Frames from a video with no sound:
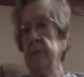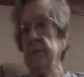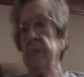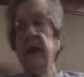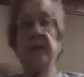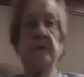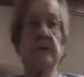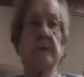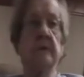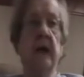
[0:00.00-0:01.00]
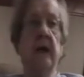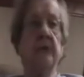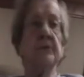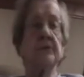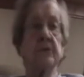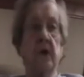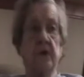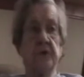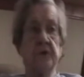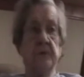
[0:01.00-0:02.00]
We had to. I used
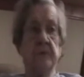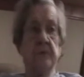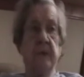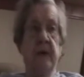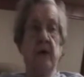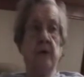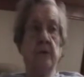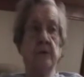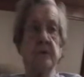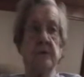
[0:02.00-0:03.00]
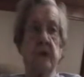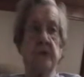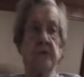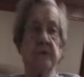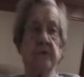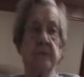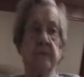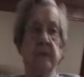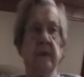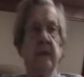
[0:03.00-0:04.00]
starch. We make our own starch from,
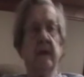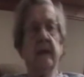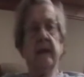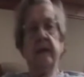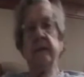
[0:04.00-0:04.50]
like,